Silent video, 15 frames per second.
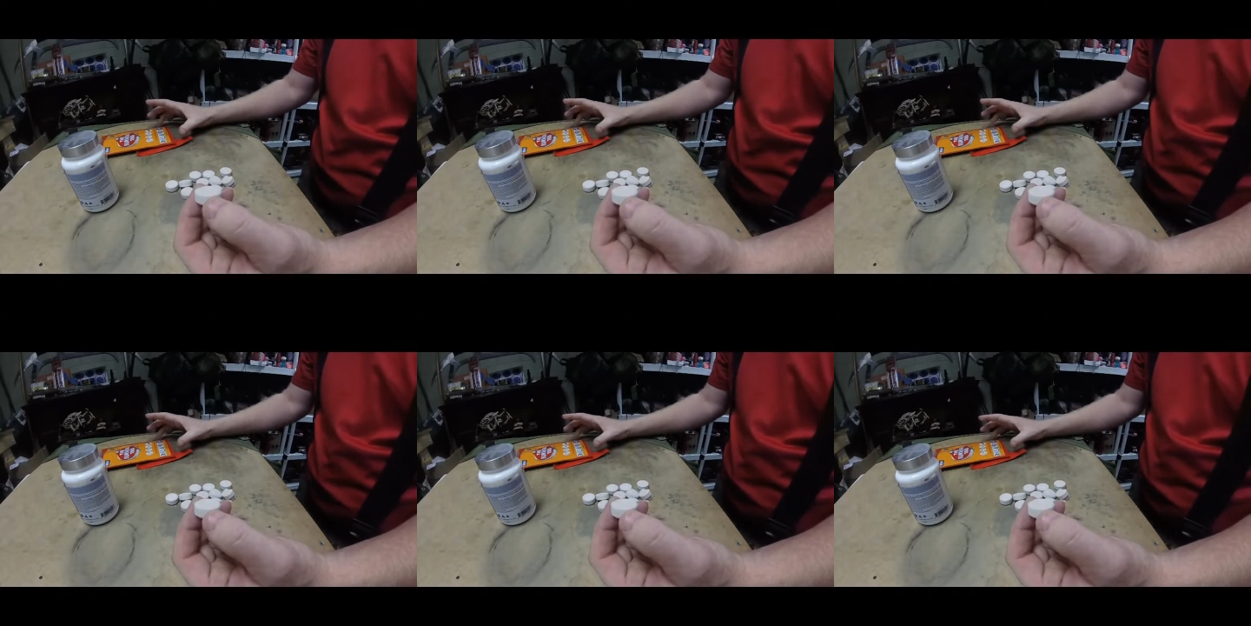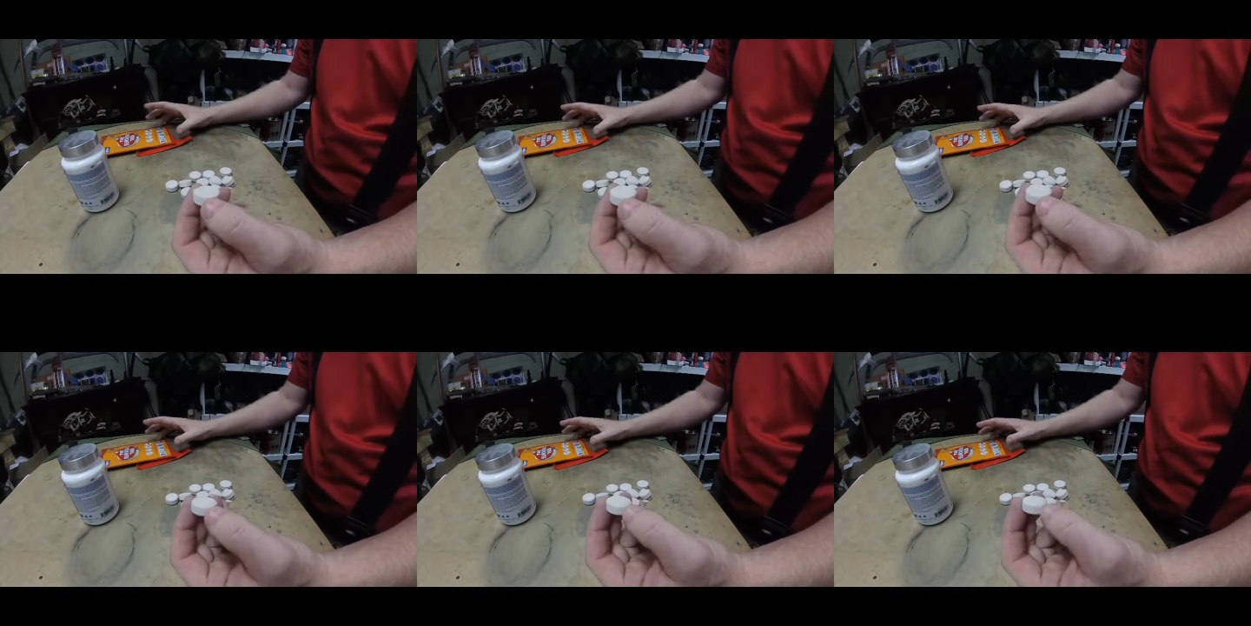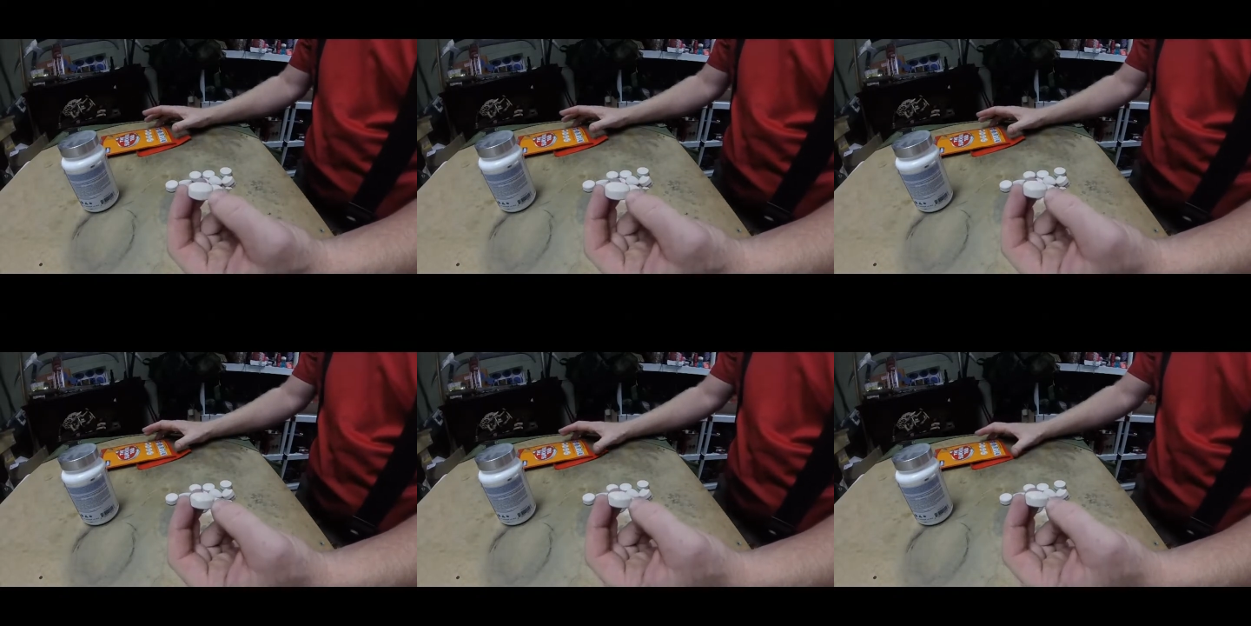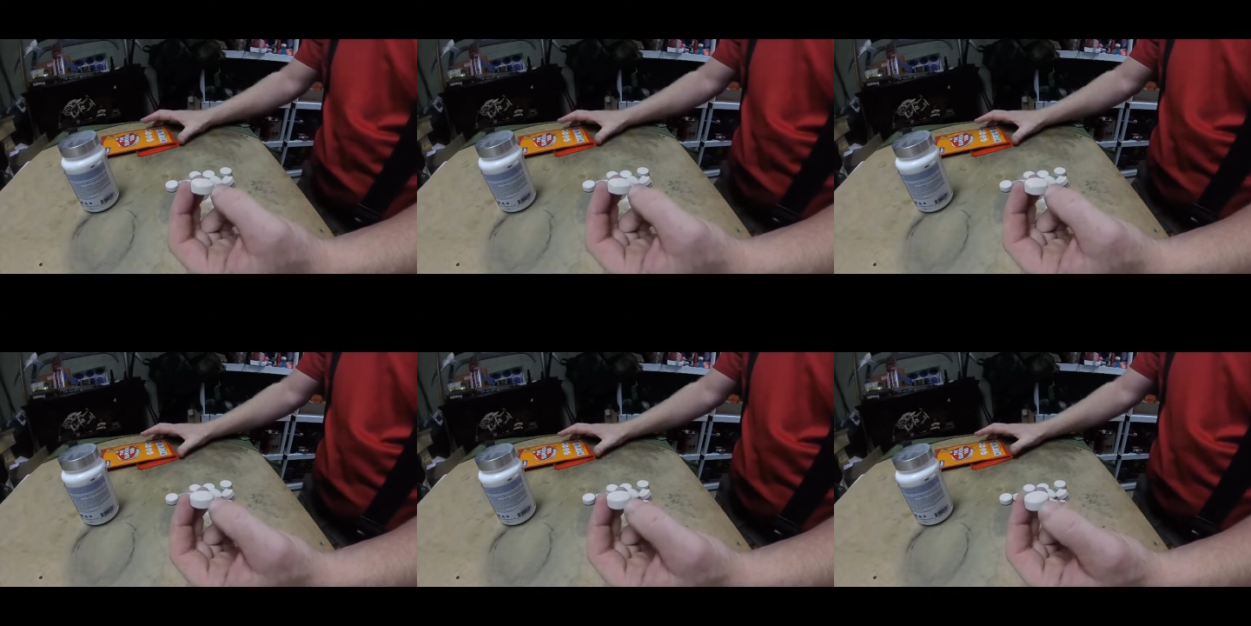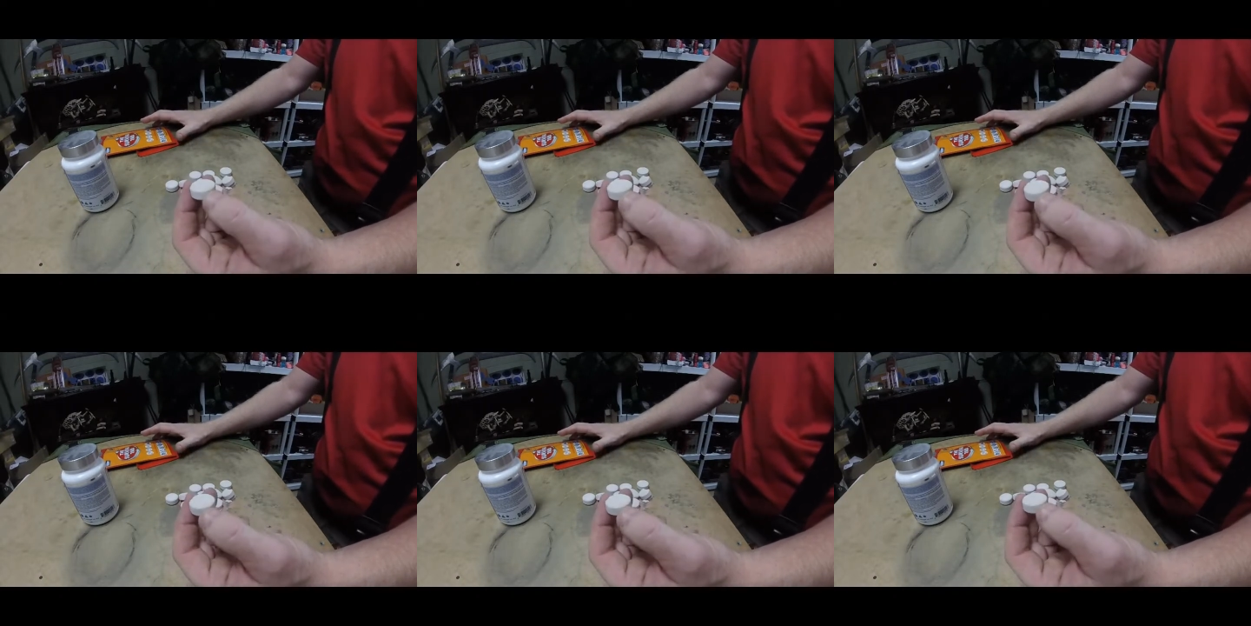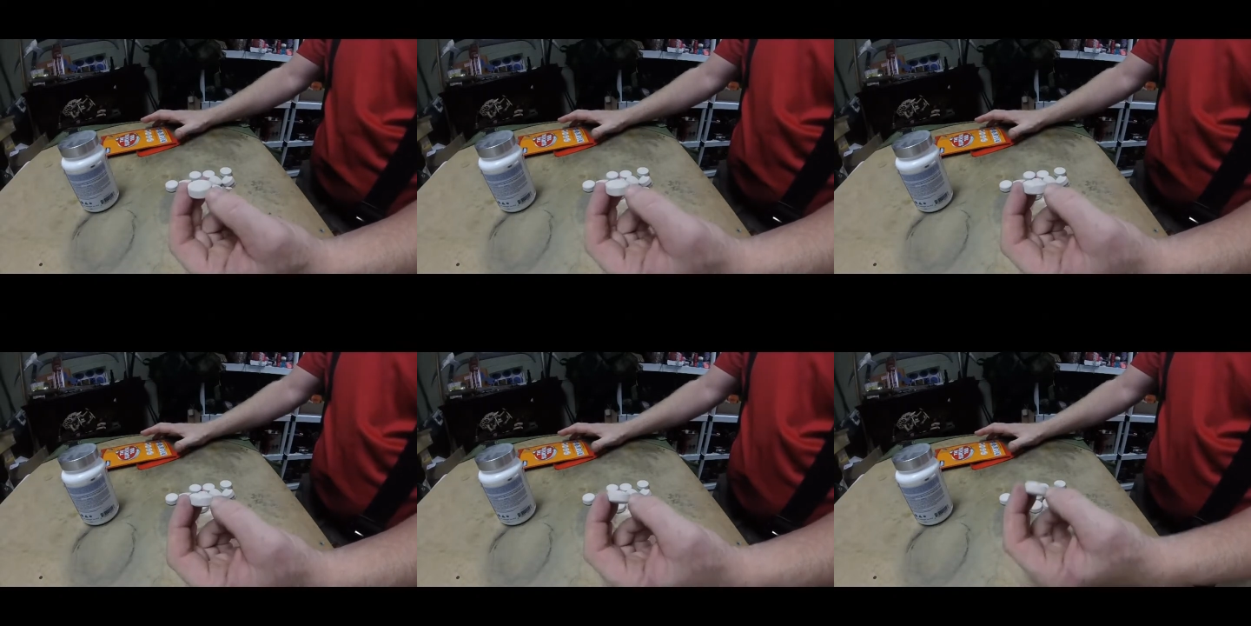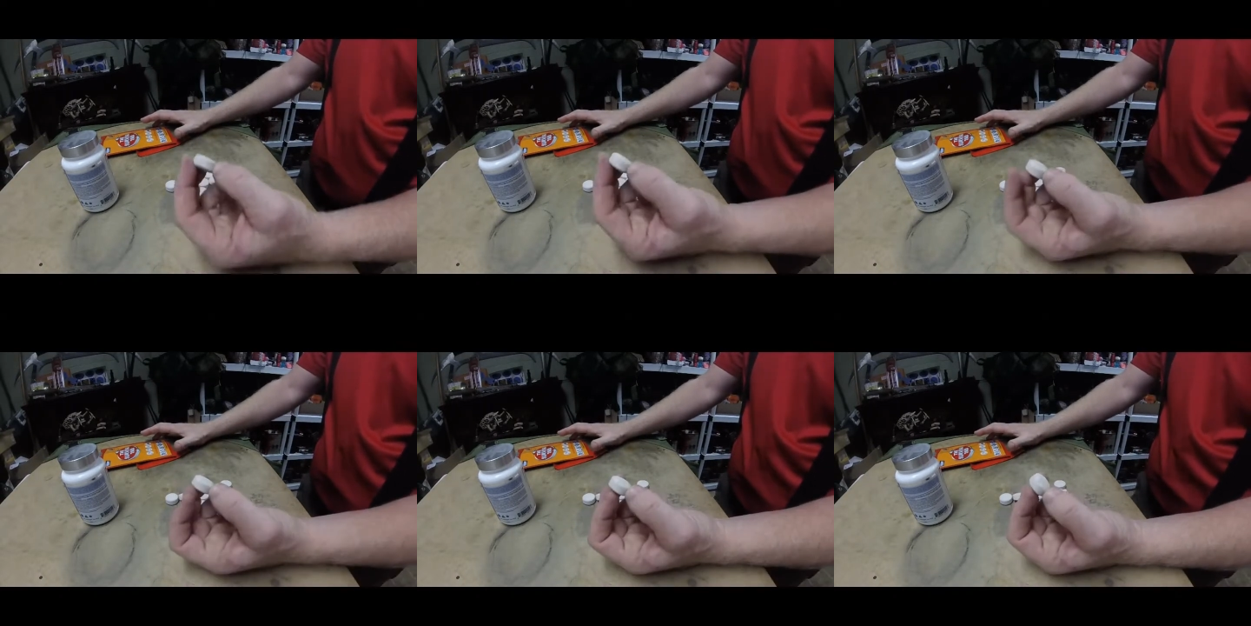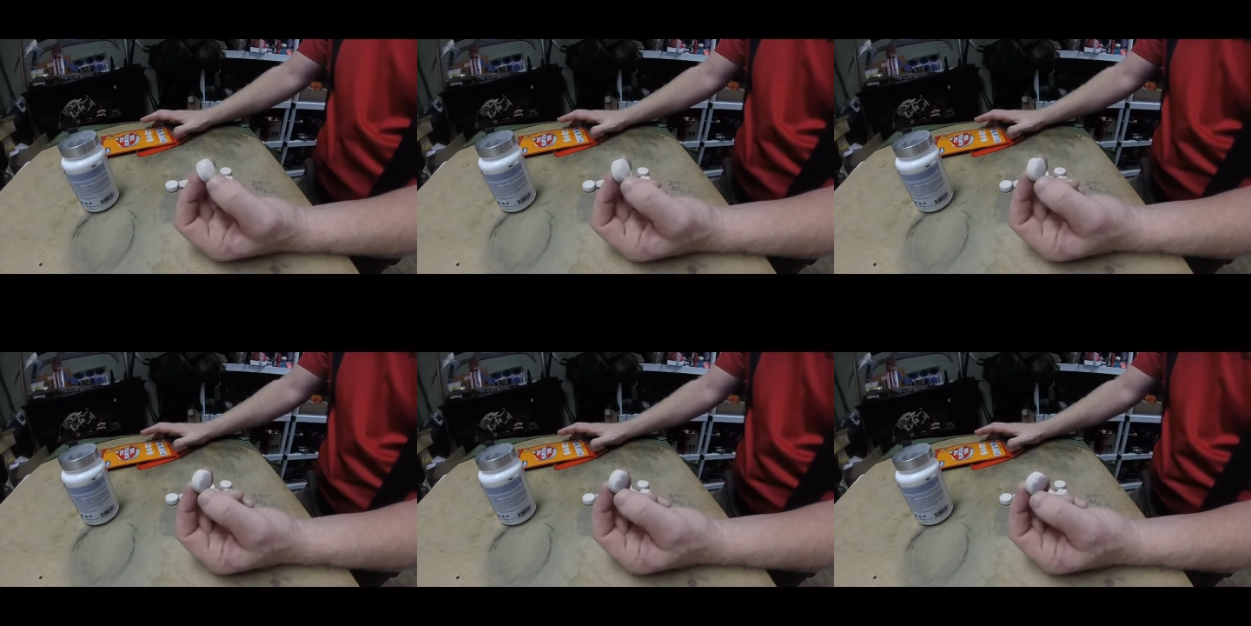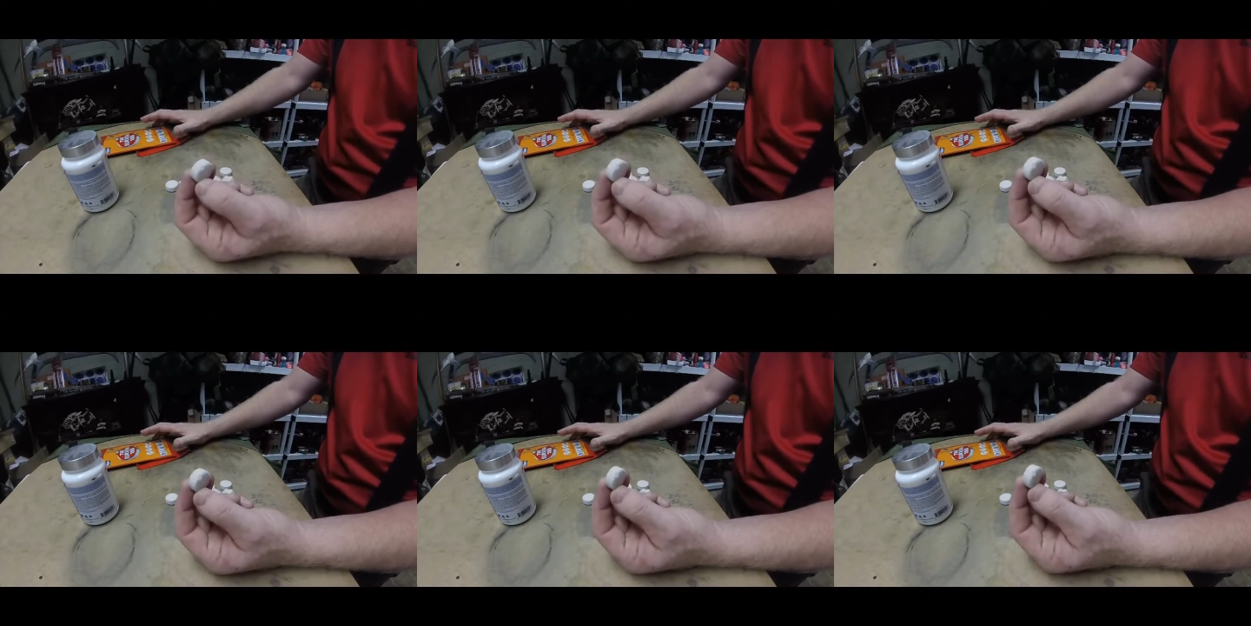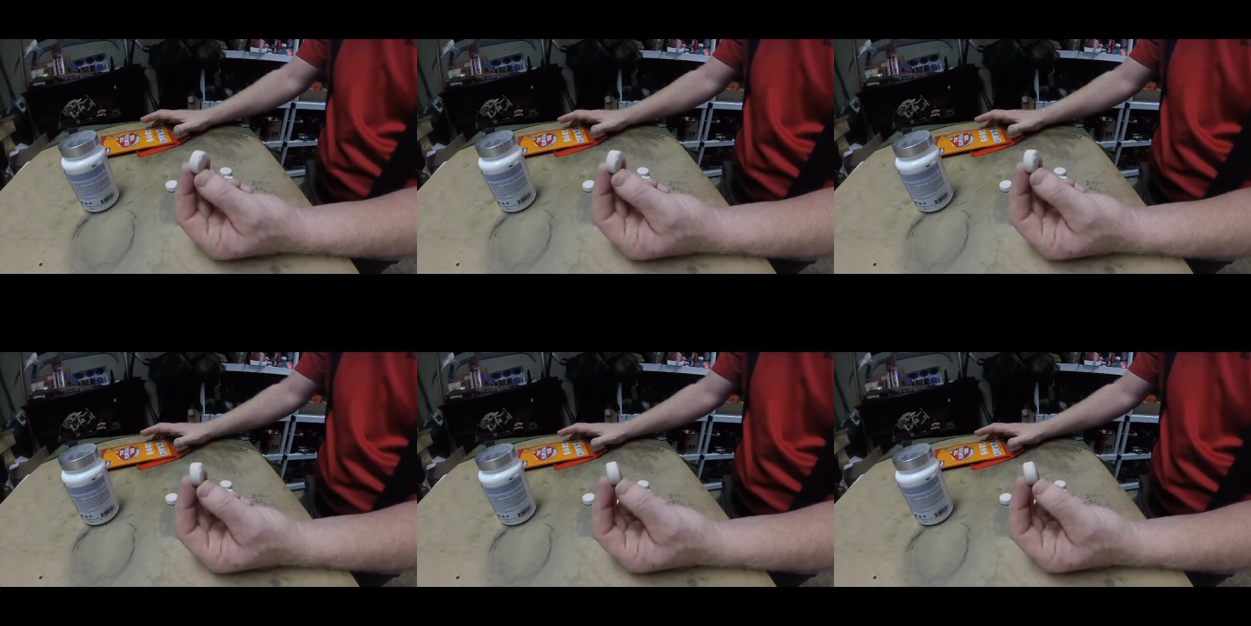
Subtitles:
(no speaker visible)